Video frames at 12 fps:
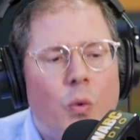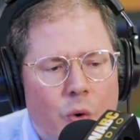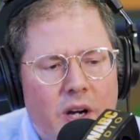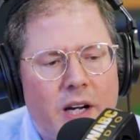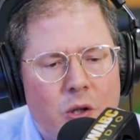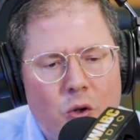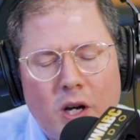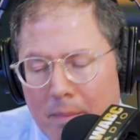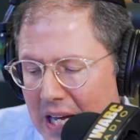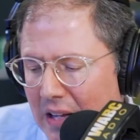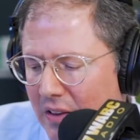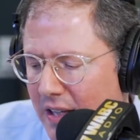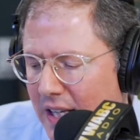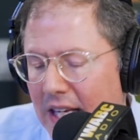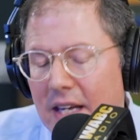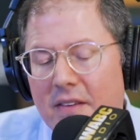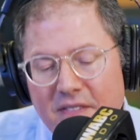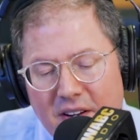We're going to talk about
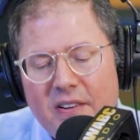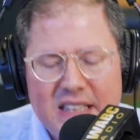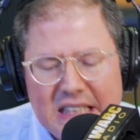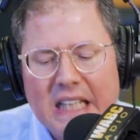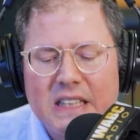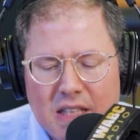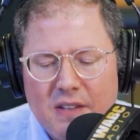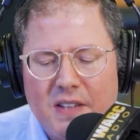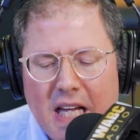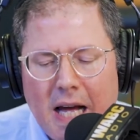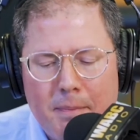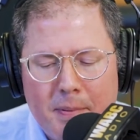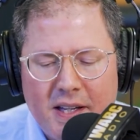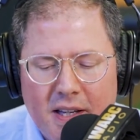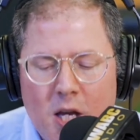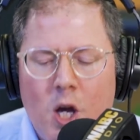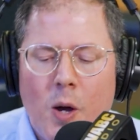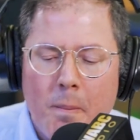the very sensitive topic,
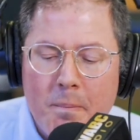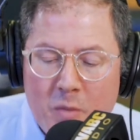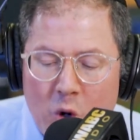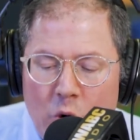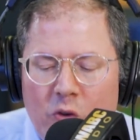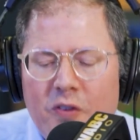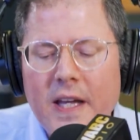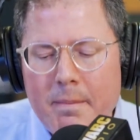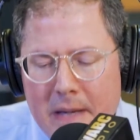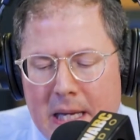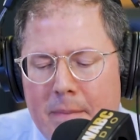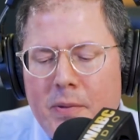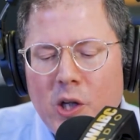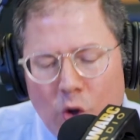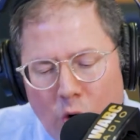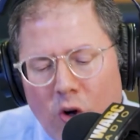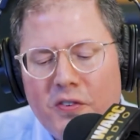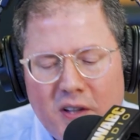moving people
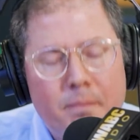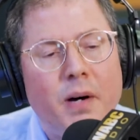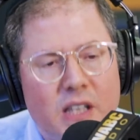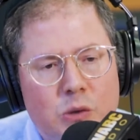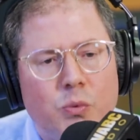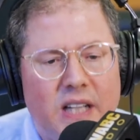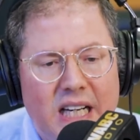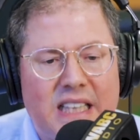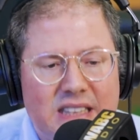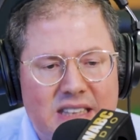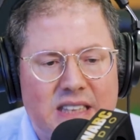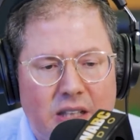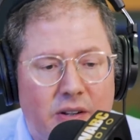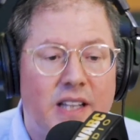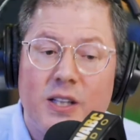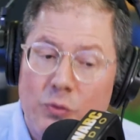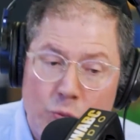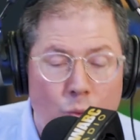off the bus when necessary.
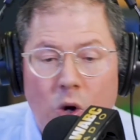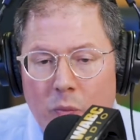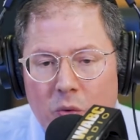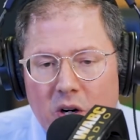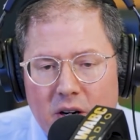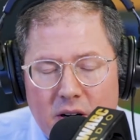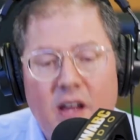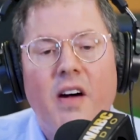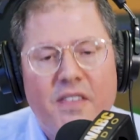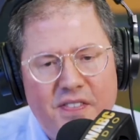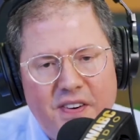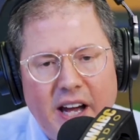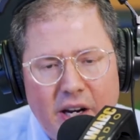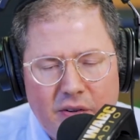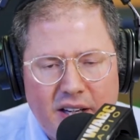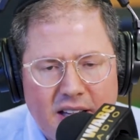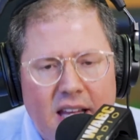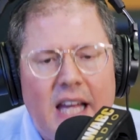The one word,
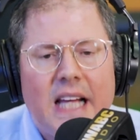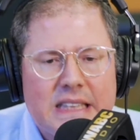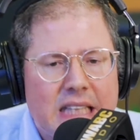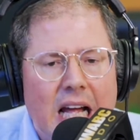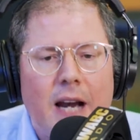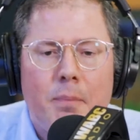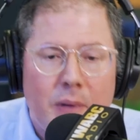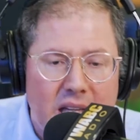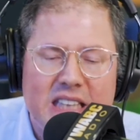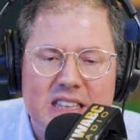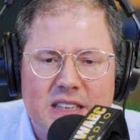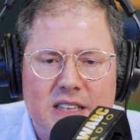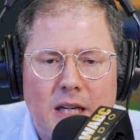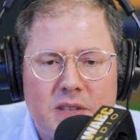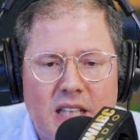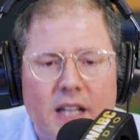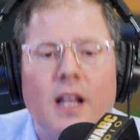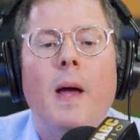firing. It's not a pleasant
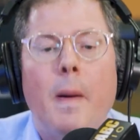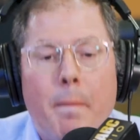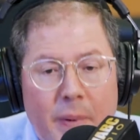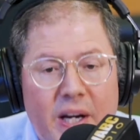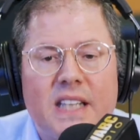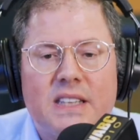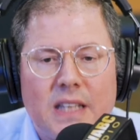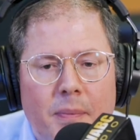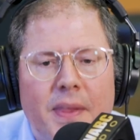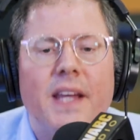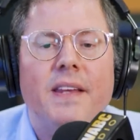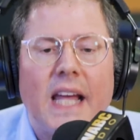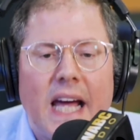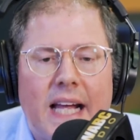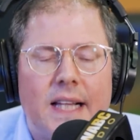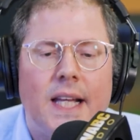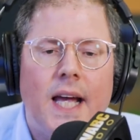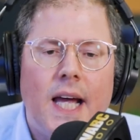subject, but it's something
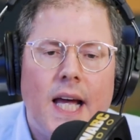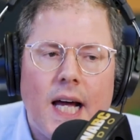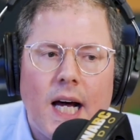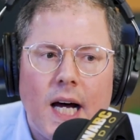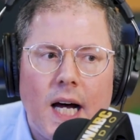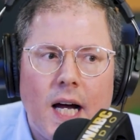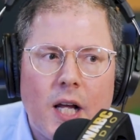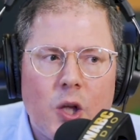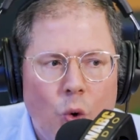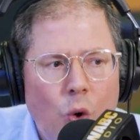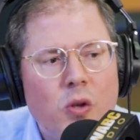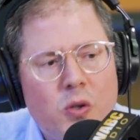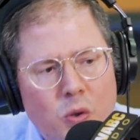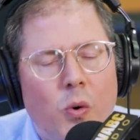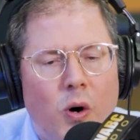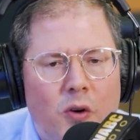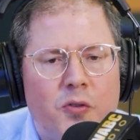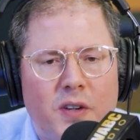that uh, all too
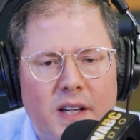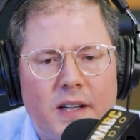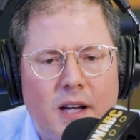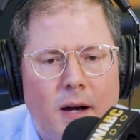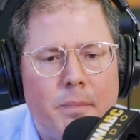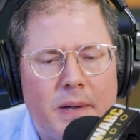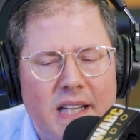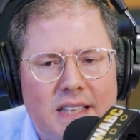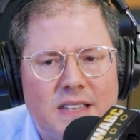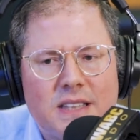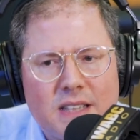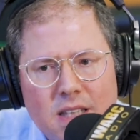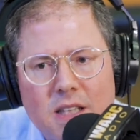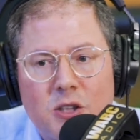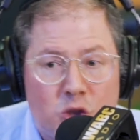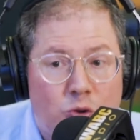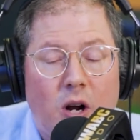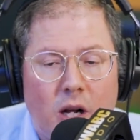often companies
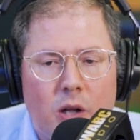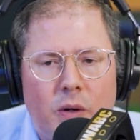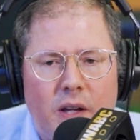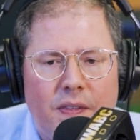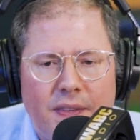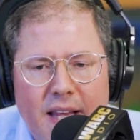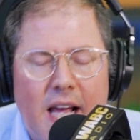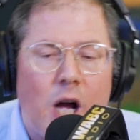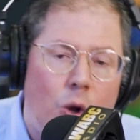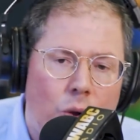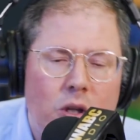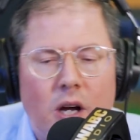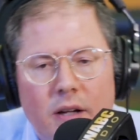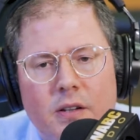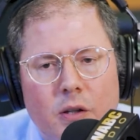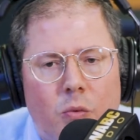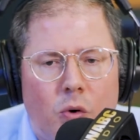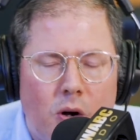struggle with, and they hold on
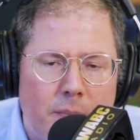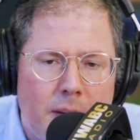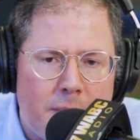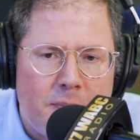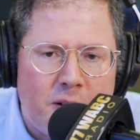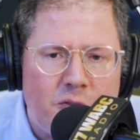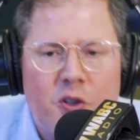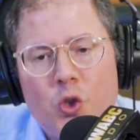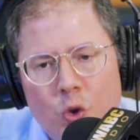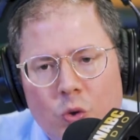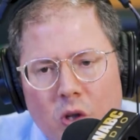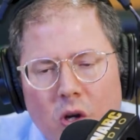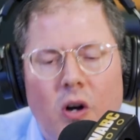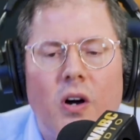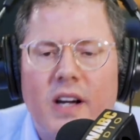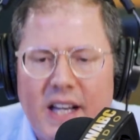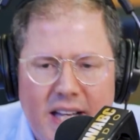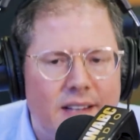to the wrong people for too
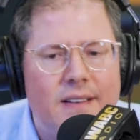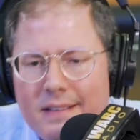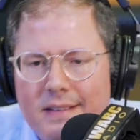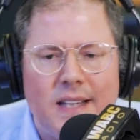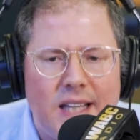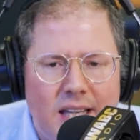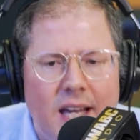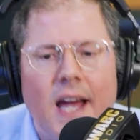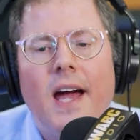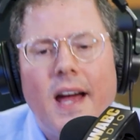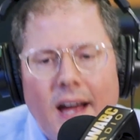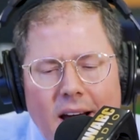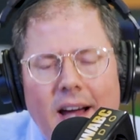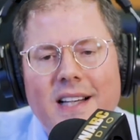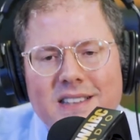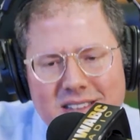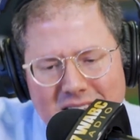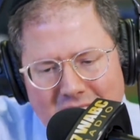long, and the uh,
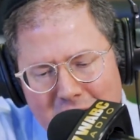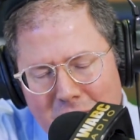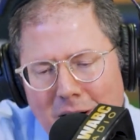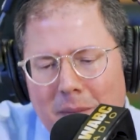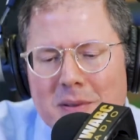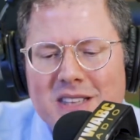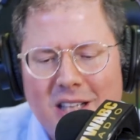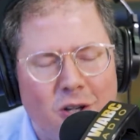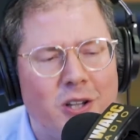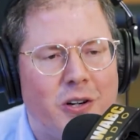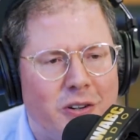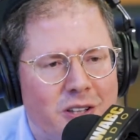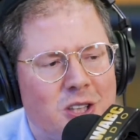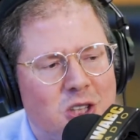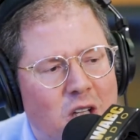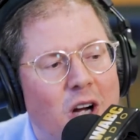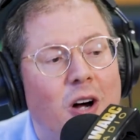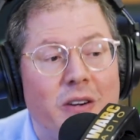as Doctor Roberts said earlier on the
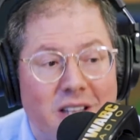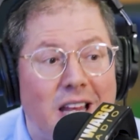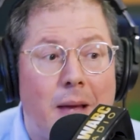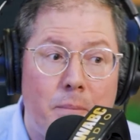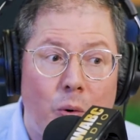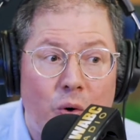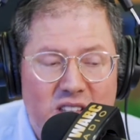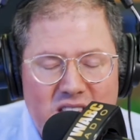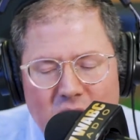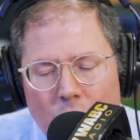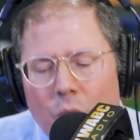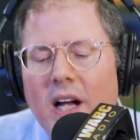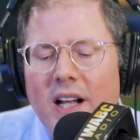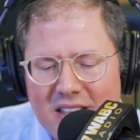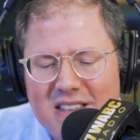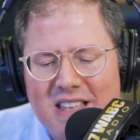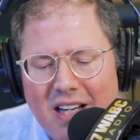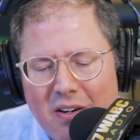show, it, they poison the well,
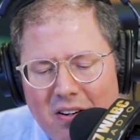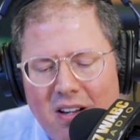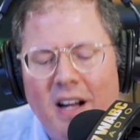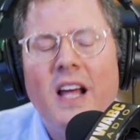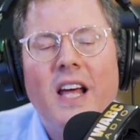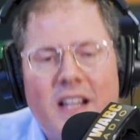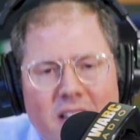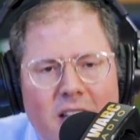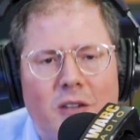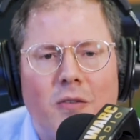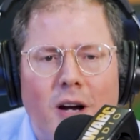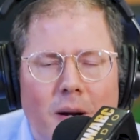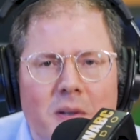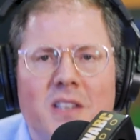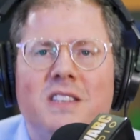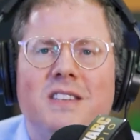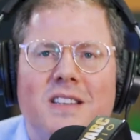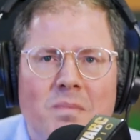et cetera. Doctor
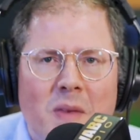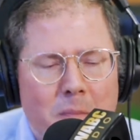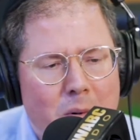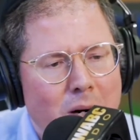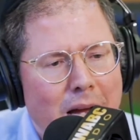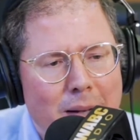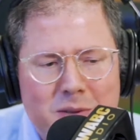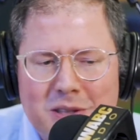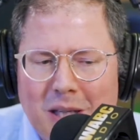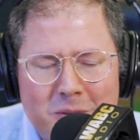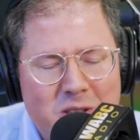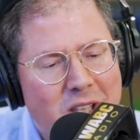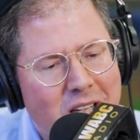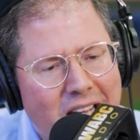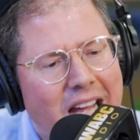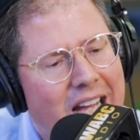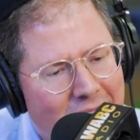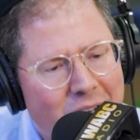Roberts, perhaps I'm just
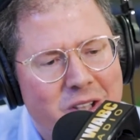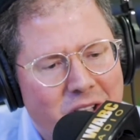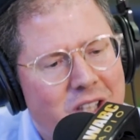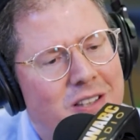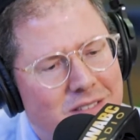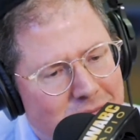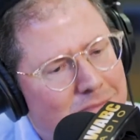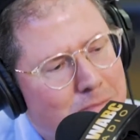going to, you know, you could